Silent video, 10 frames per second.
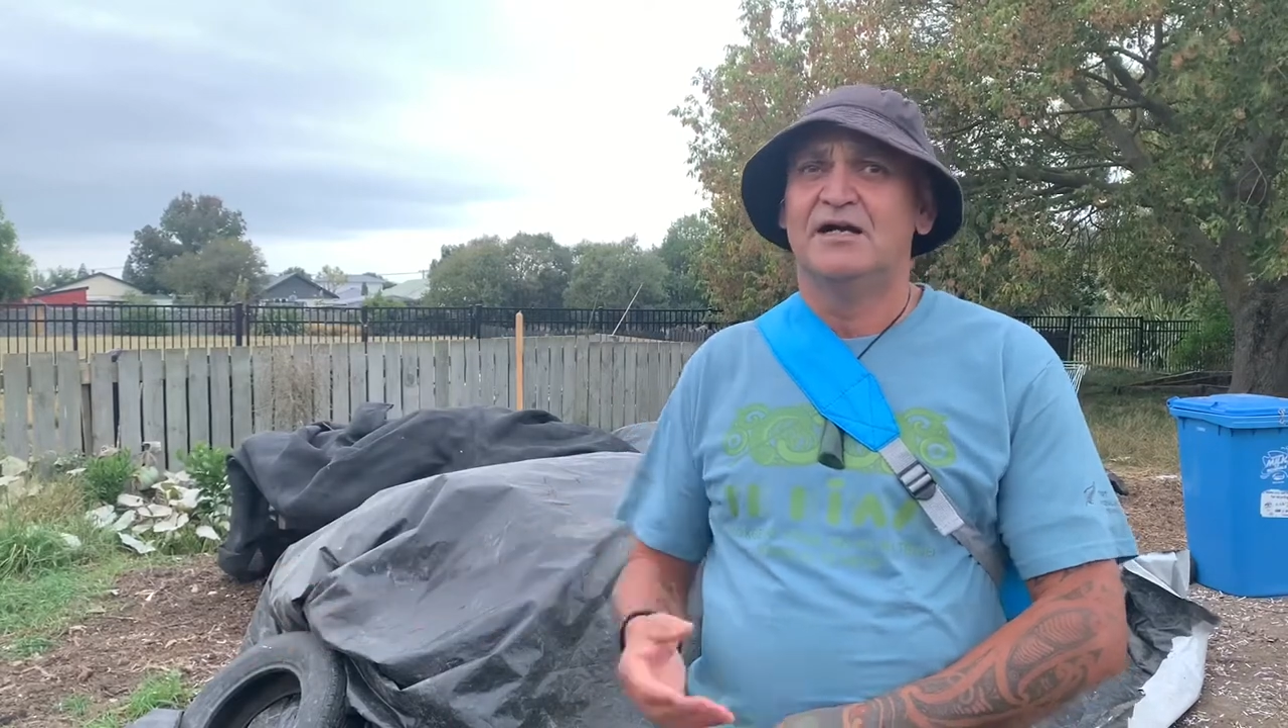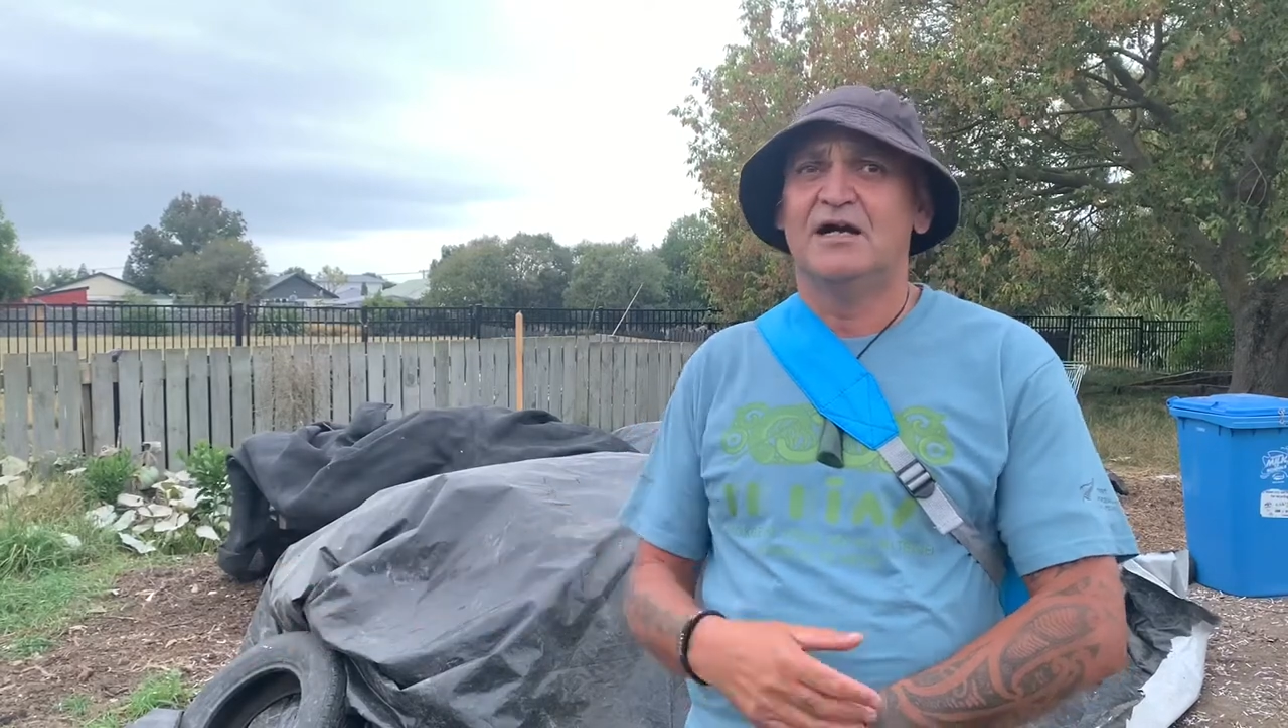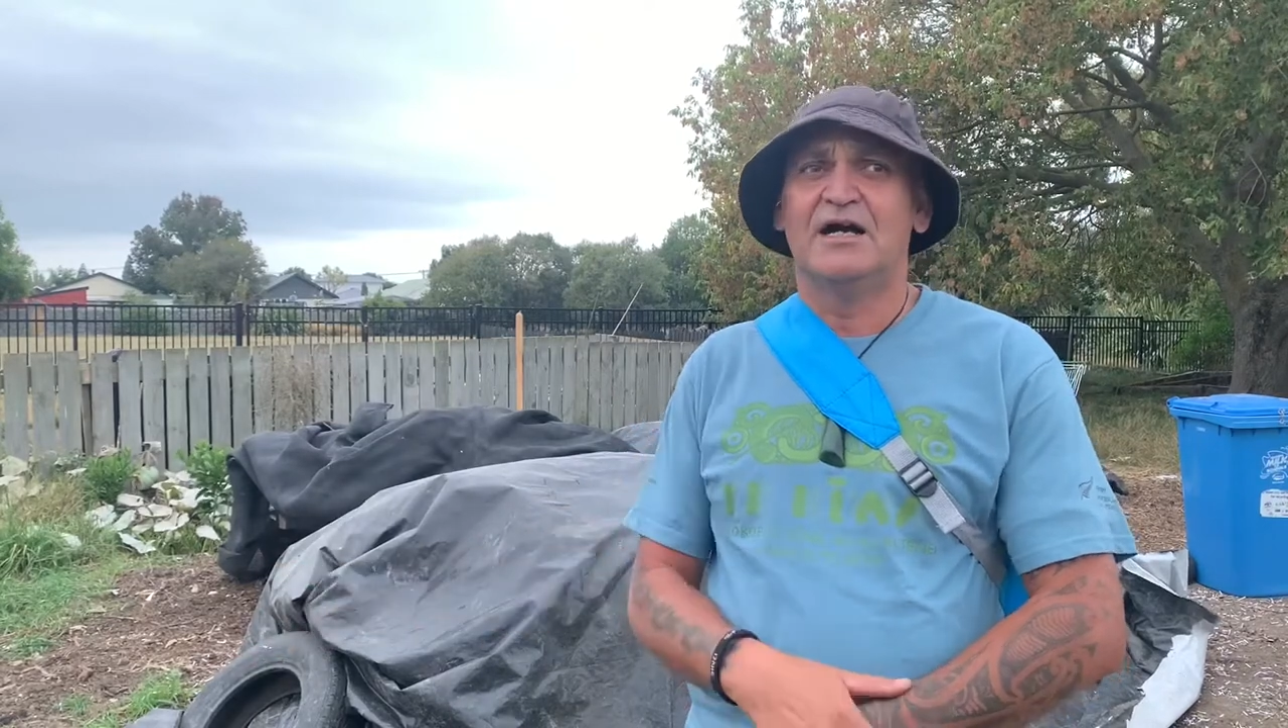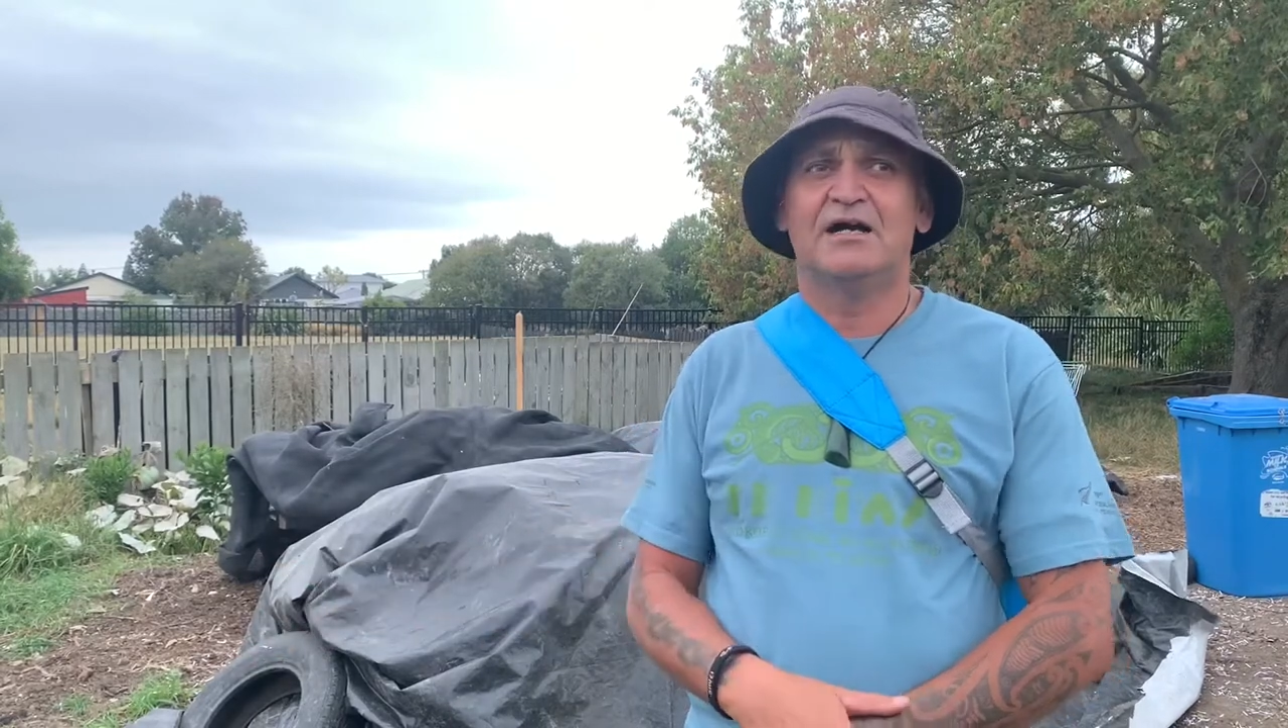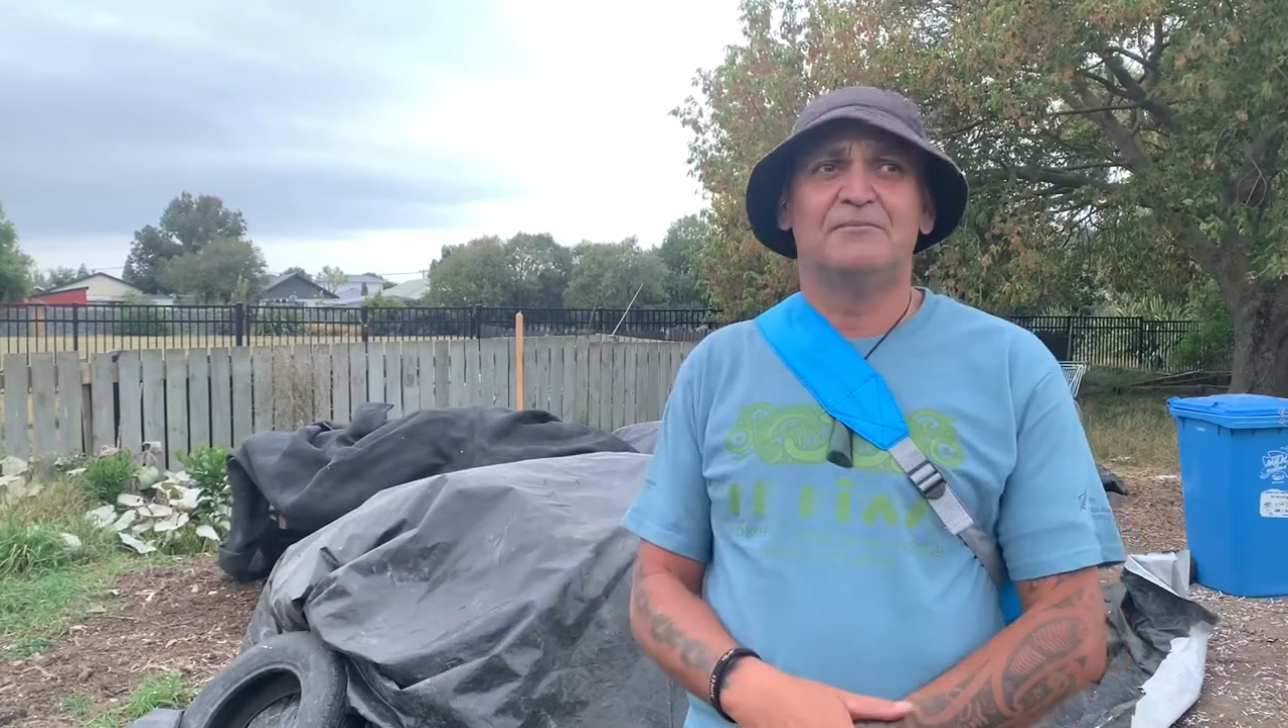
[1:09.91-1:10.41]

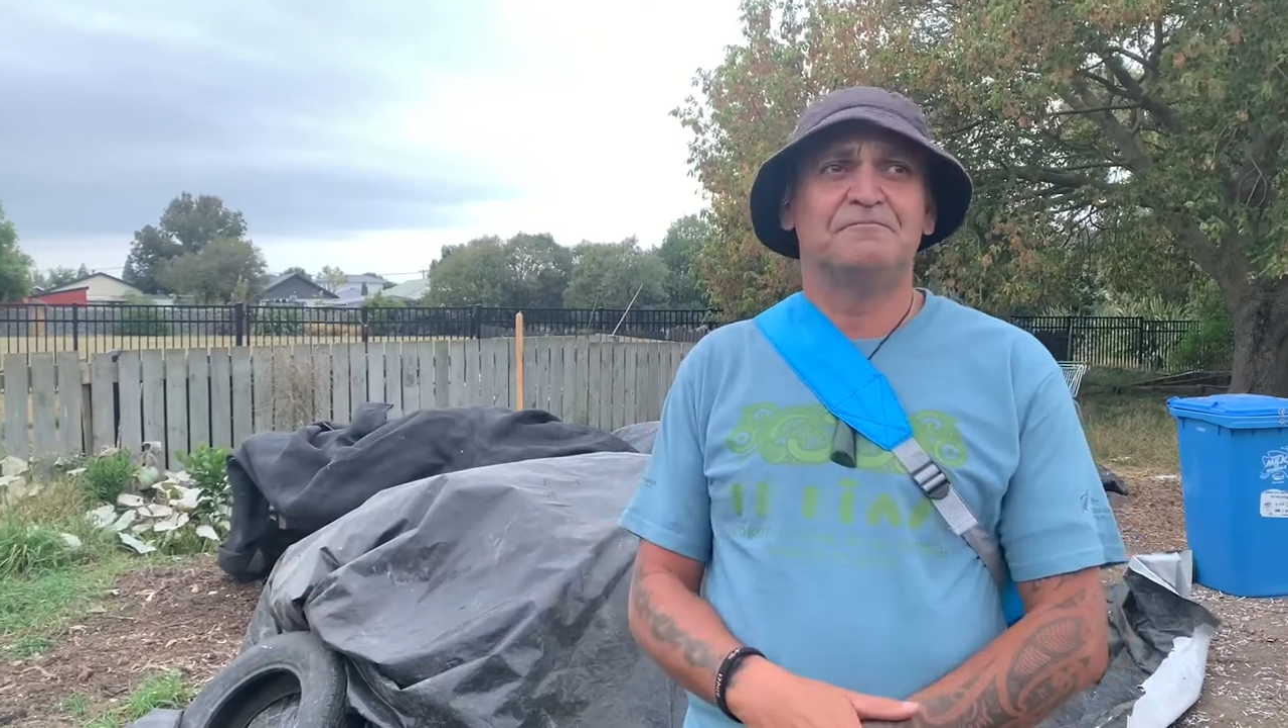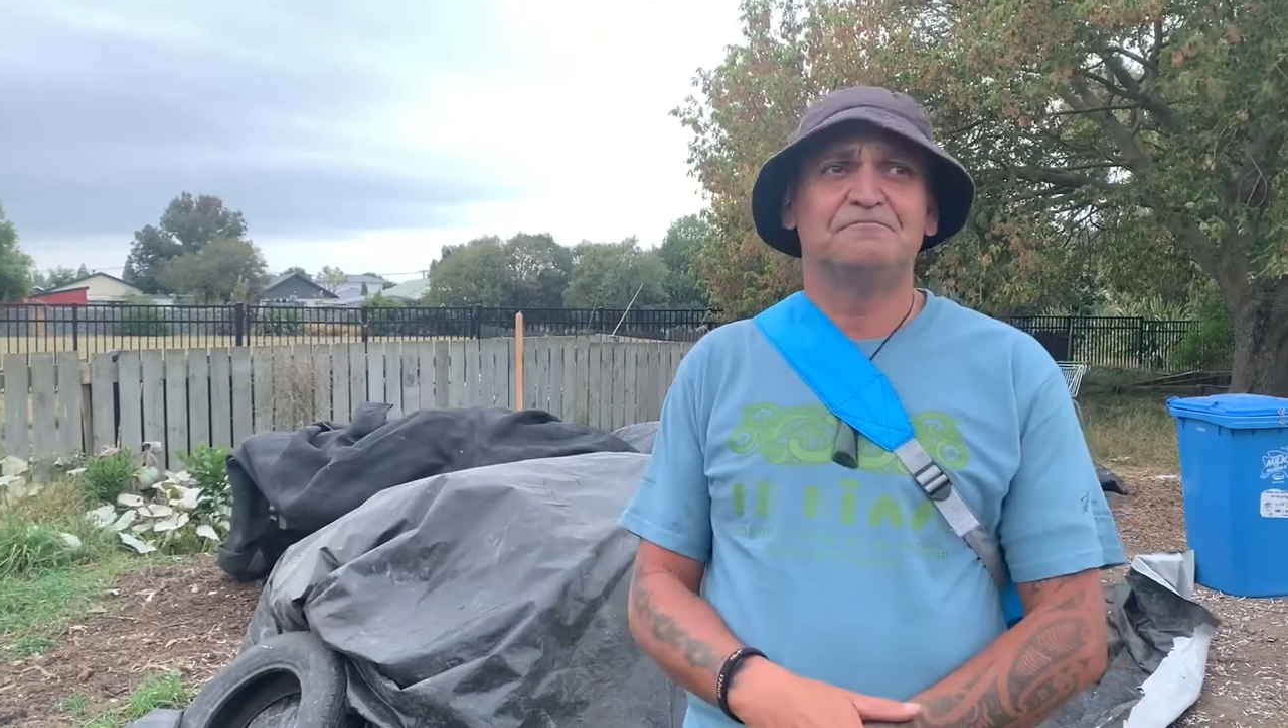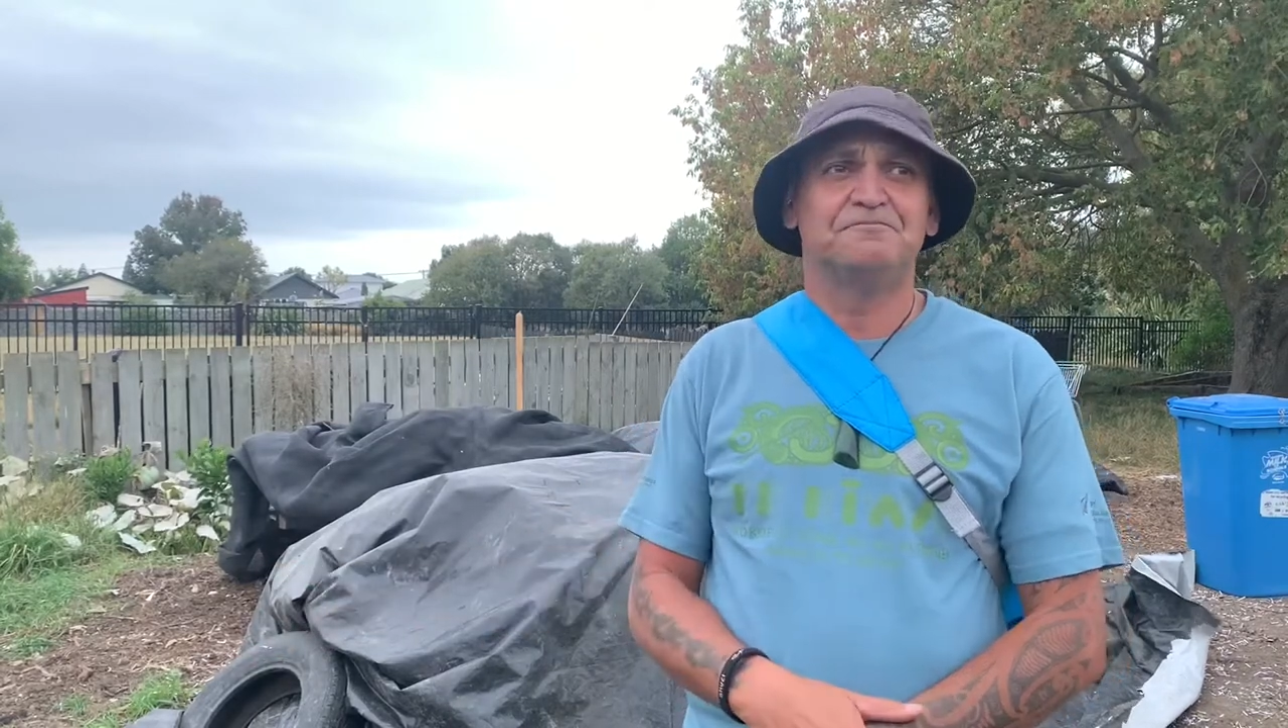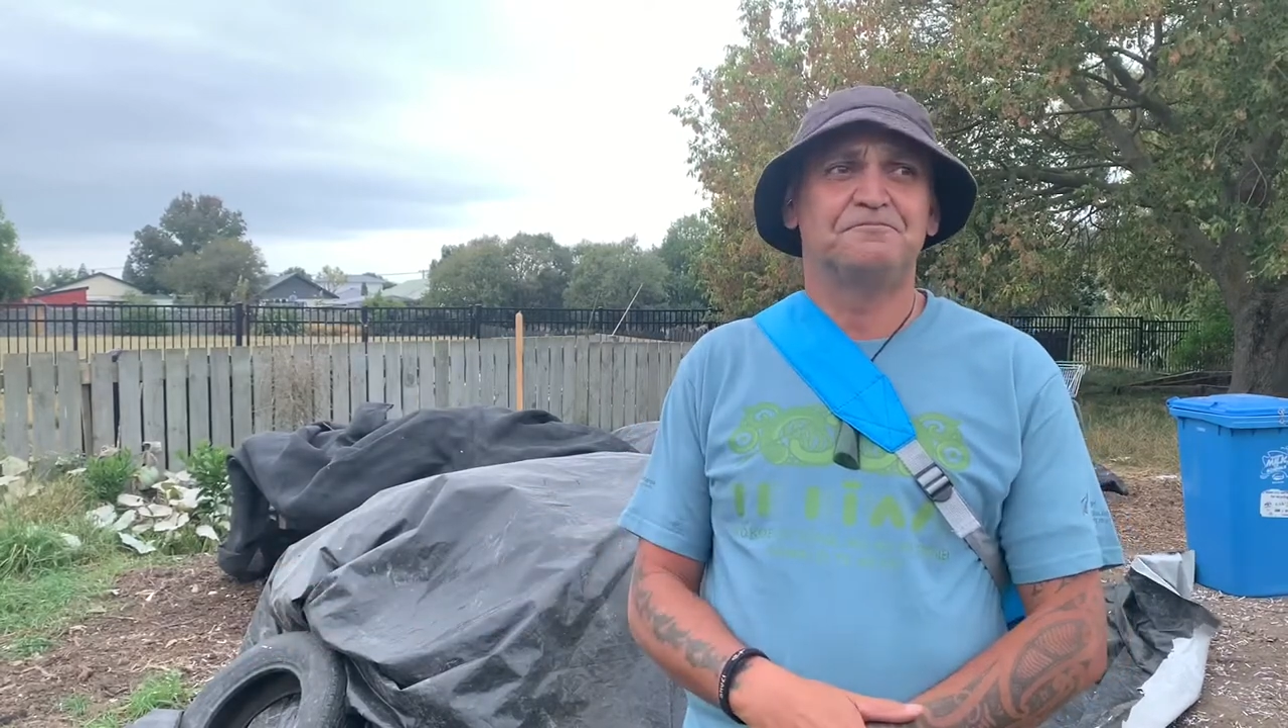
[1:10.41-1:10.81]
Um,